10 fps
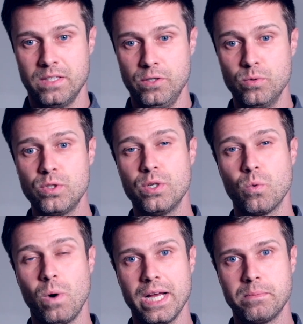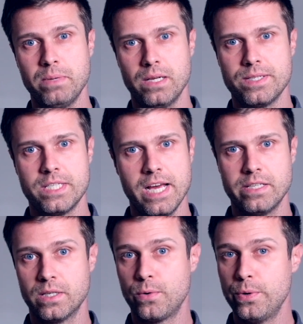use your white balance
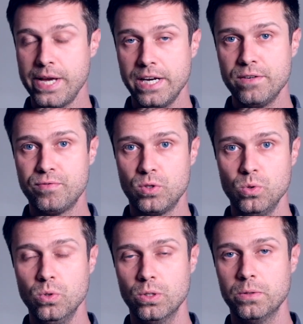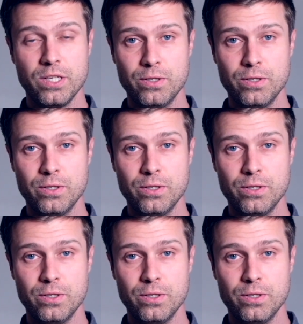as a creative tool.